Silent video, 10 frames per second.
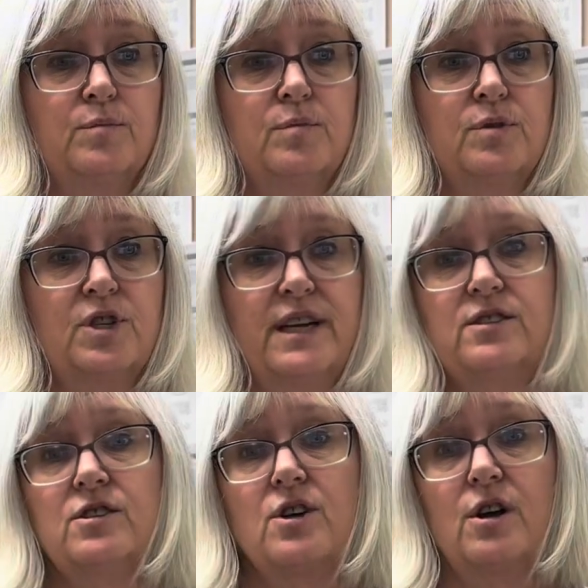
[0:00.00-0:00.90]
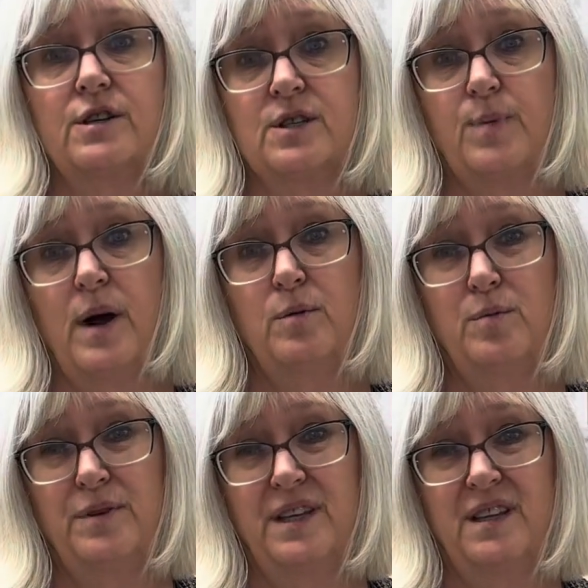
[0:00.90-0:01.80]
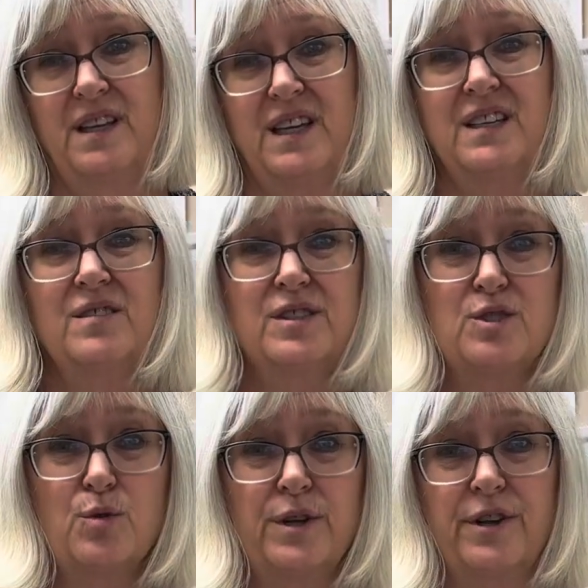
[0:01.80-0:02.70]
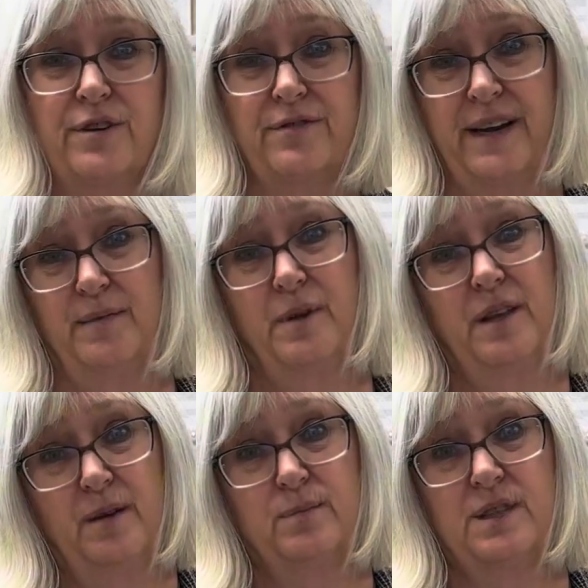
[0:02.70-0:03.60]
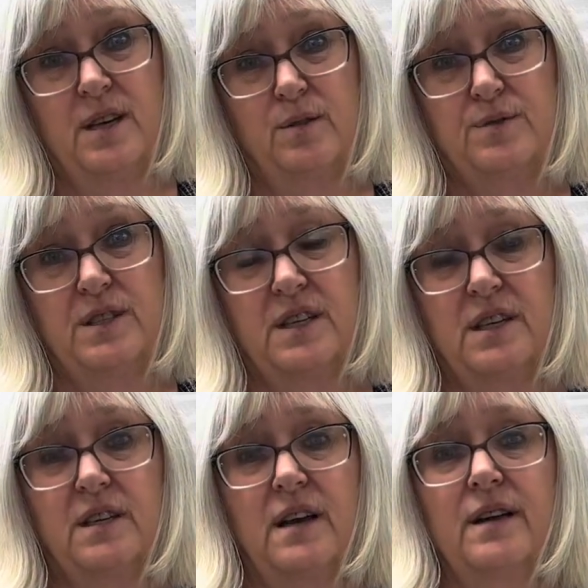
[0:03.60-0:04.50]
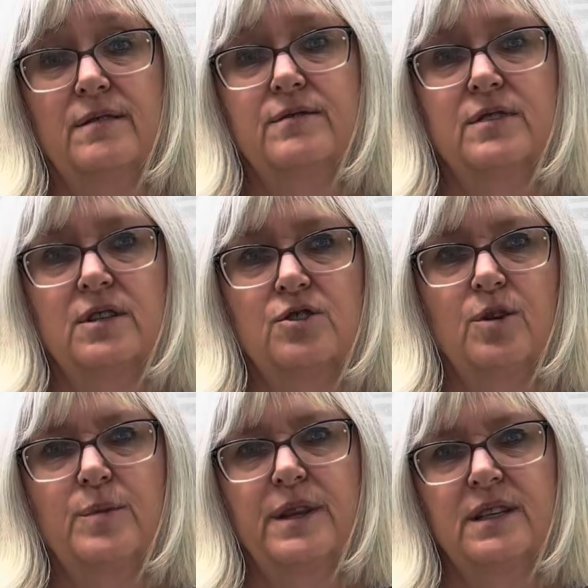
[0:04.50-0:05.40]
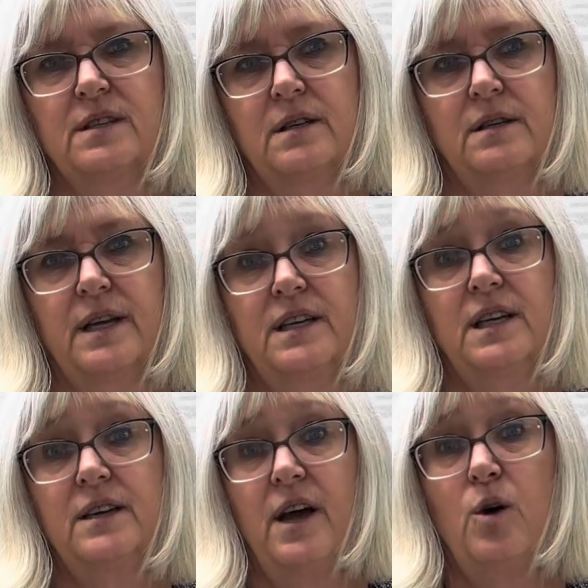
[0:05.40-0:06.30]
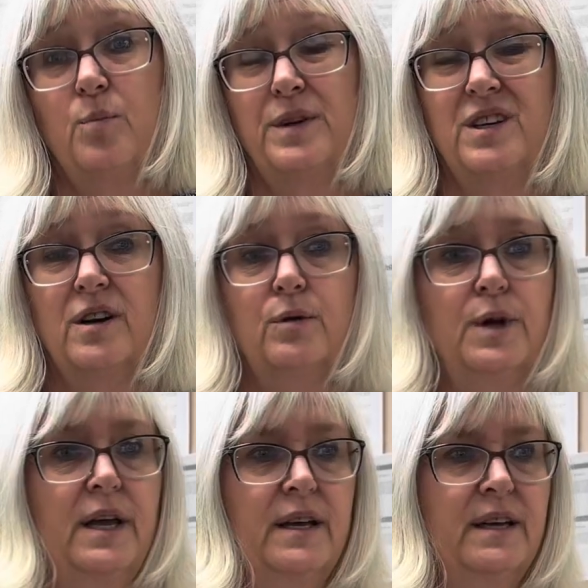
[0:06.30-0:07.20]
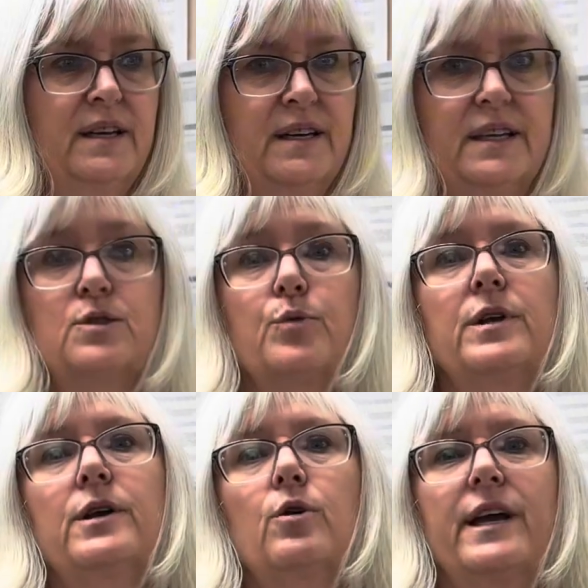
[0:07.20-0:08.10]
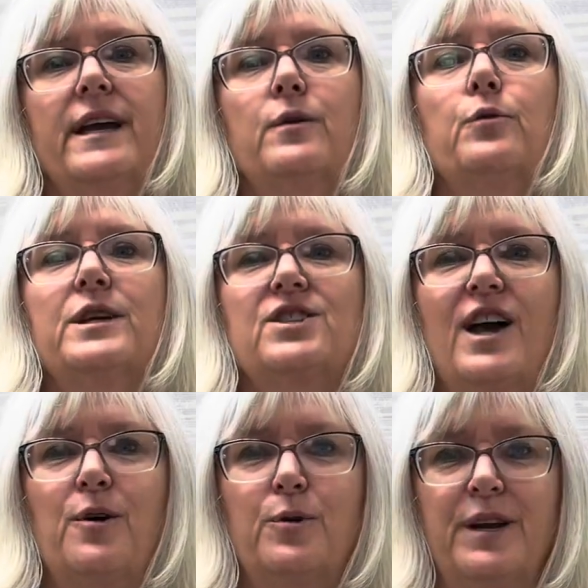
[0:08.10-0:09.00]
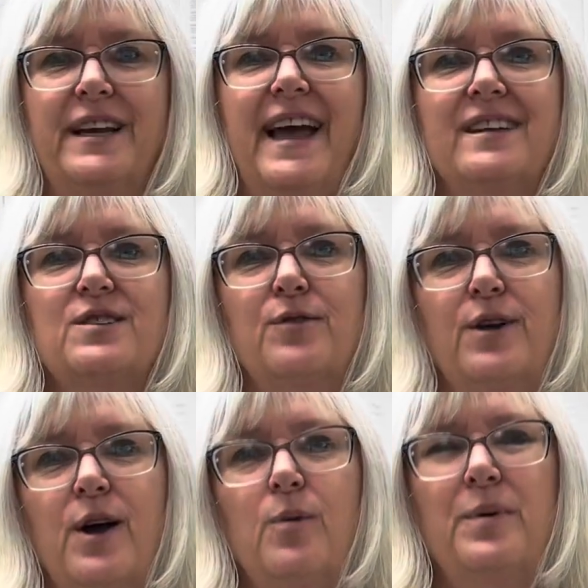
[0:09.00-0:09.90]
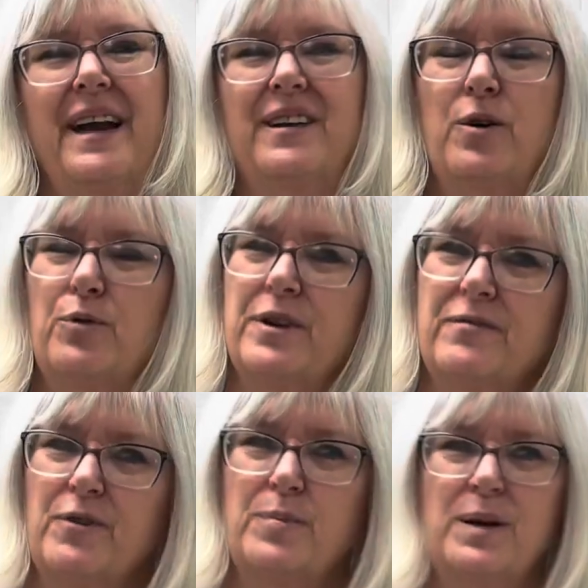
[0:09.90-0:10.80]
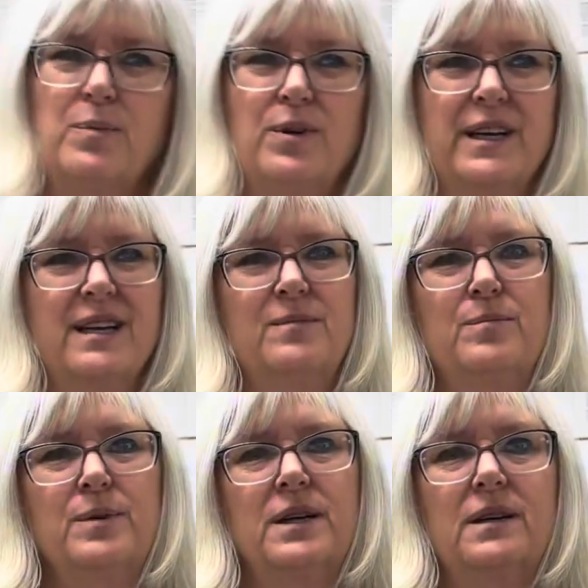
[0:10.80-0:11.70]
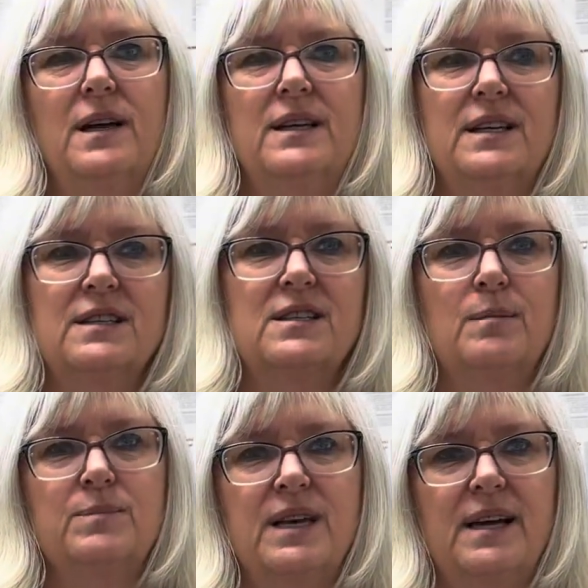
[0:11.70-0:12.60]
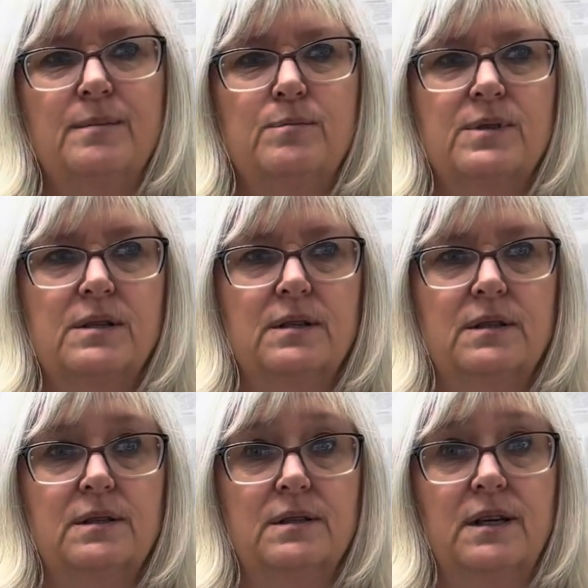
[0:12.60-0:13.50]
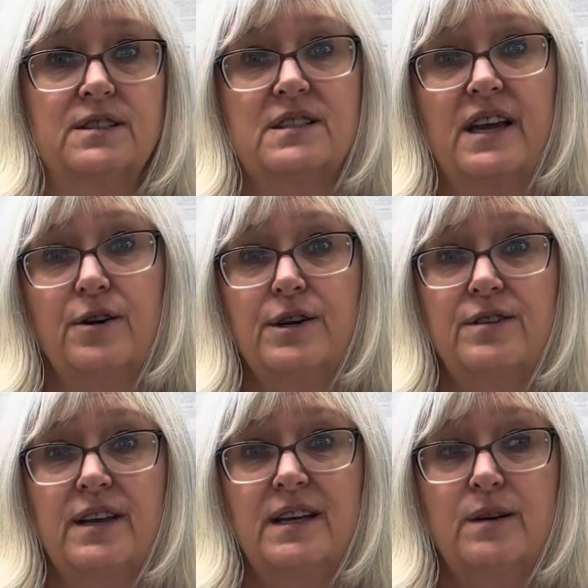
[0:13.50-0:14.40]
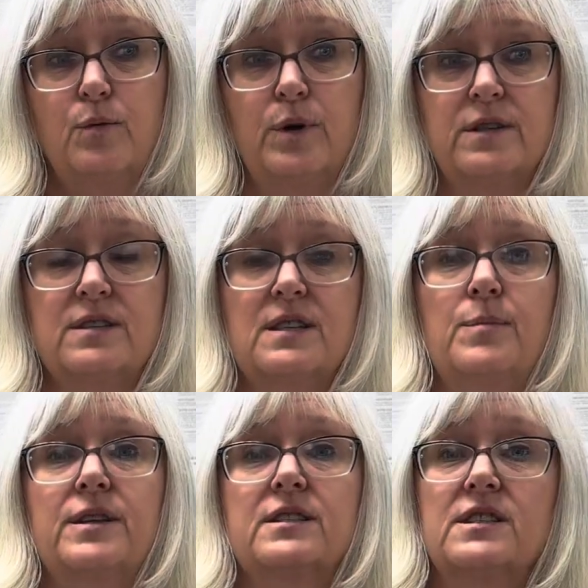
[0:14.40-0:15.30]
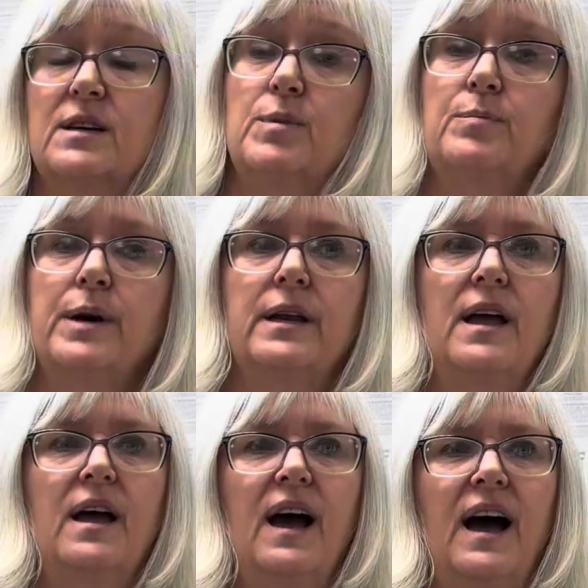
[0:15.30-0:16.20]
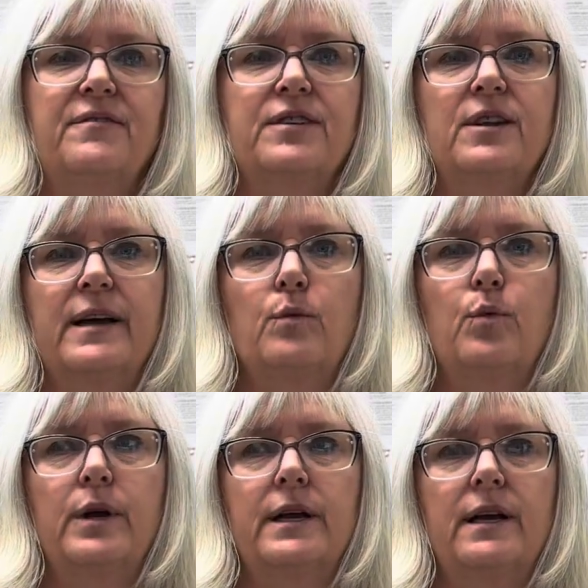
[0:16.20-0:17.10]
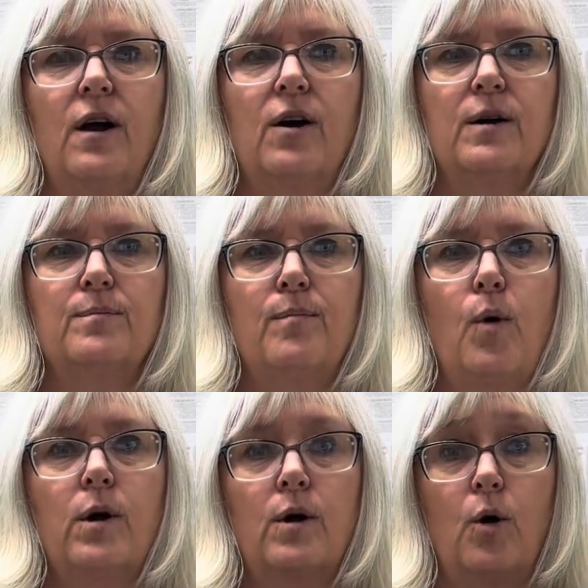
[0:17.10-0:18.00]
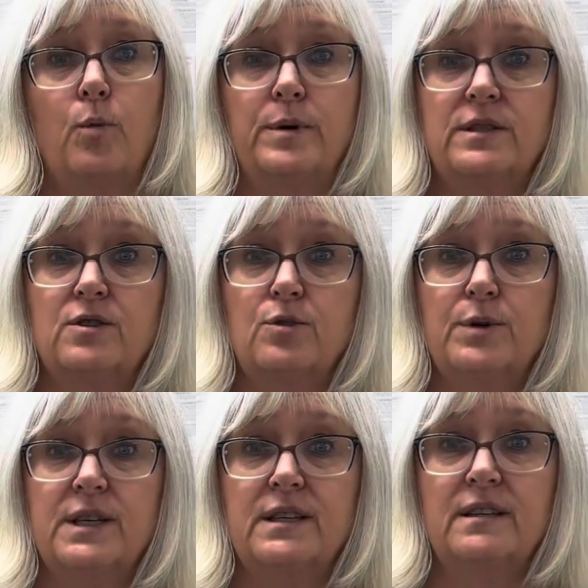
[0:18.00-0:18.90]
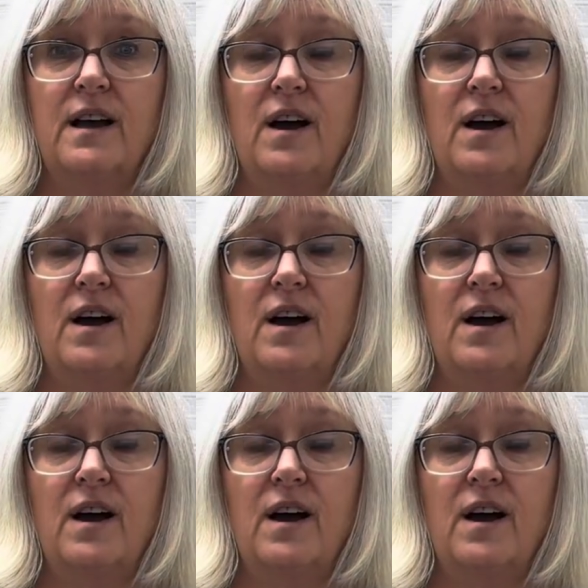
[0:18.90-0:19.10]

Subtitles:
chances are it's probably the individual and their family themselves that have determined that they need help. And it's really okay to reach out and ask for help. And I know that for people it can be sometimes a scary thing with some of the stigma, but I feel like we are more open to it.